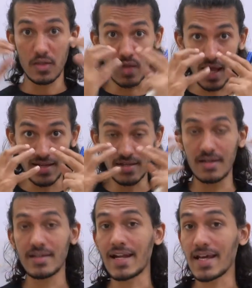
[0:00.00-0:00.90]
and
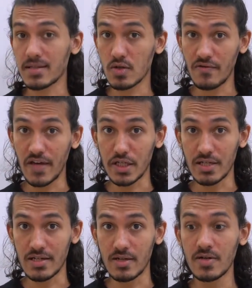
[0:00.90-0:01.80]
that acts through facial
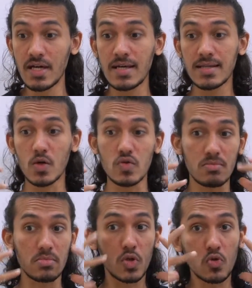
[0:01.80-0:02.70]
nerve. So
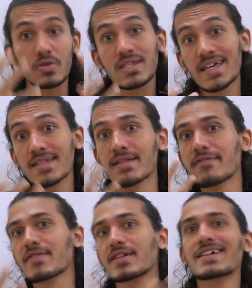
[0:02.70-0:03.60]
through these
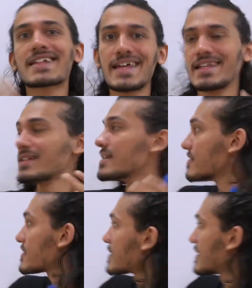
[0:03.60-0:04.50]
different cranial
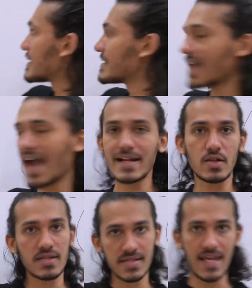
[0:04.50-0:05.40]
nerves, they act on
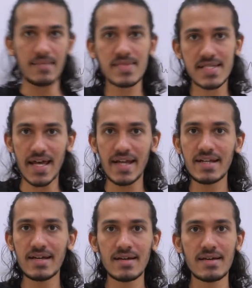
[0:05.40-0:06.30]
the same side
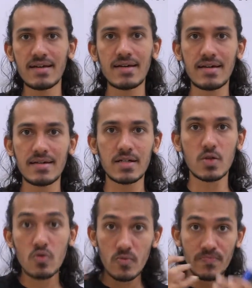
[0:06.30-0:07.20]

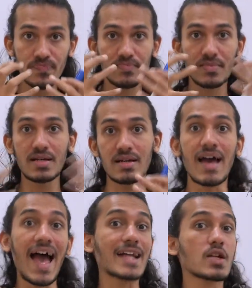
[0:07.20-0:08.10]
to
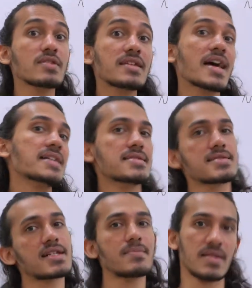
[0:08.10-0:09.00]
act on these
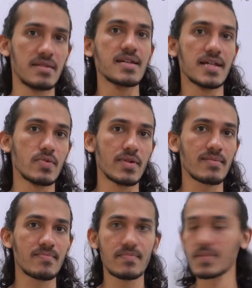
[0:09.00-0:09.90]
accessory muscles as well.
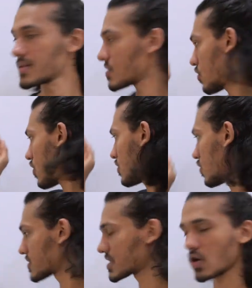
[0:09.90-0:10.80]
So
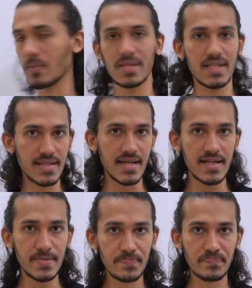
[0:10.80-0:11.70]
goes to the opposite side